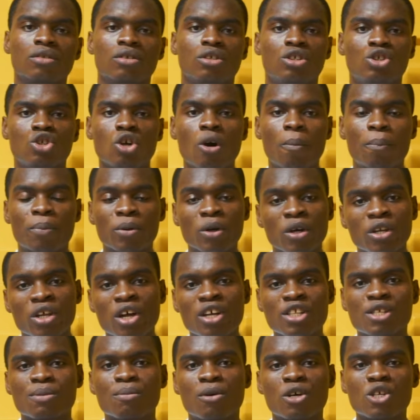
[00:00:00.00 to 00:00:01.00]
Your
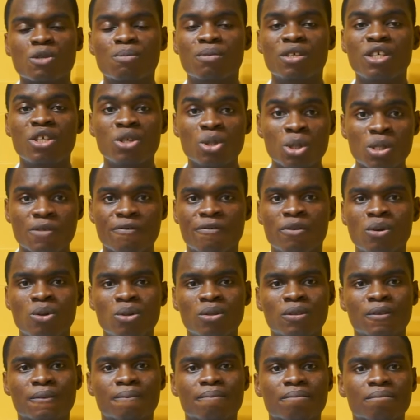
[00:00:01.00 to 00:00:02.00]
product must be
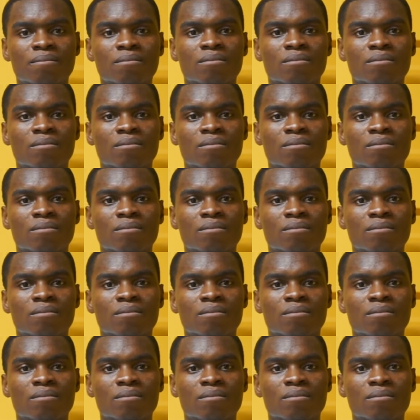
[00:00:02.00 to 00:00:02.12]
useful